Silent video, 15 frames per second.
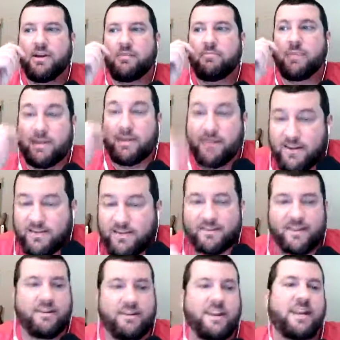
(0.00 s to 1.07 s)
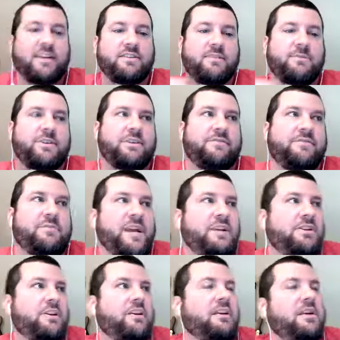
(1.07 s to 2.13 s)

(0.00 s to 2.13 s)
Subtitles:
because they're getting so much information.